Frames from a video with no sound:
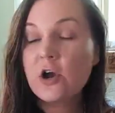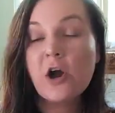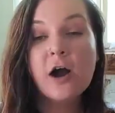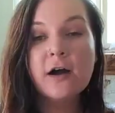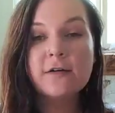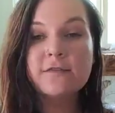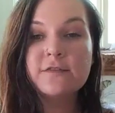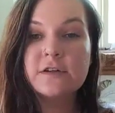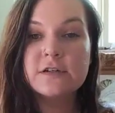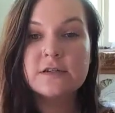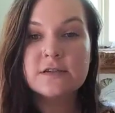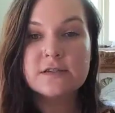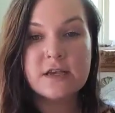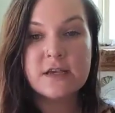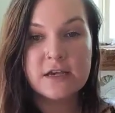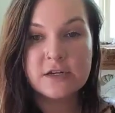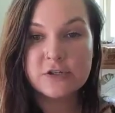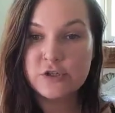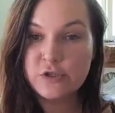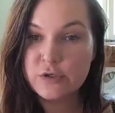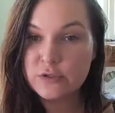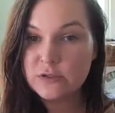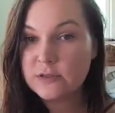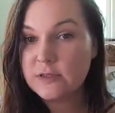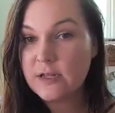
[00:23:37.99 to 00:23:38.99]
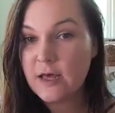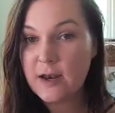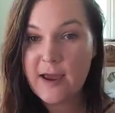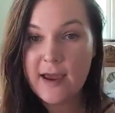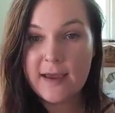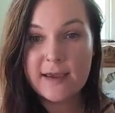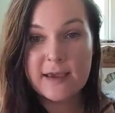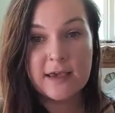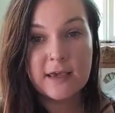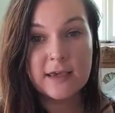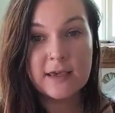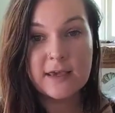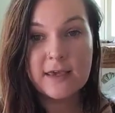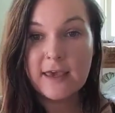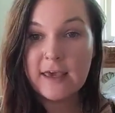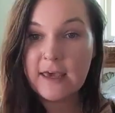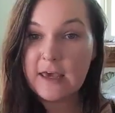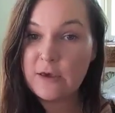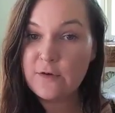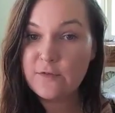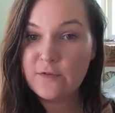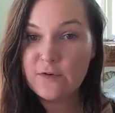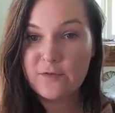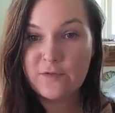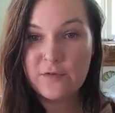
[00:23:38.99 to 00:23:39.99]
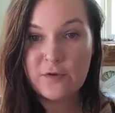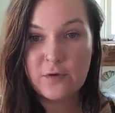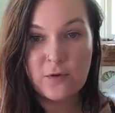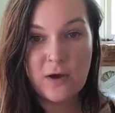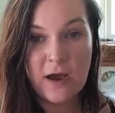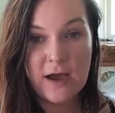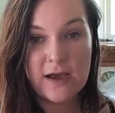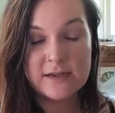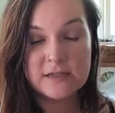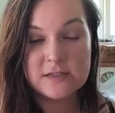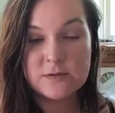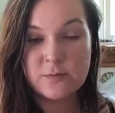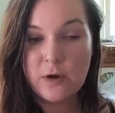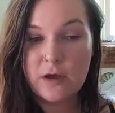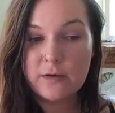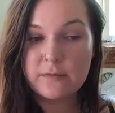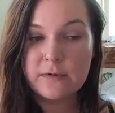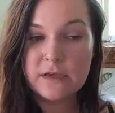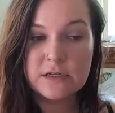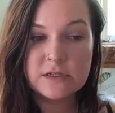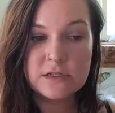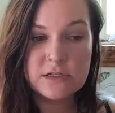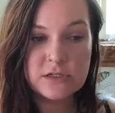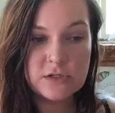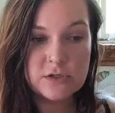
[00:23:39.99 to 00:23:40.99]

conversation that I can give if you guys want me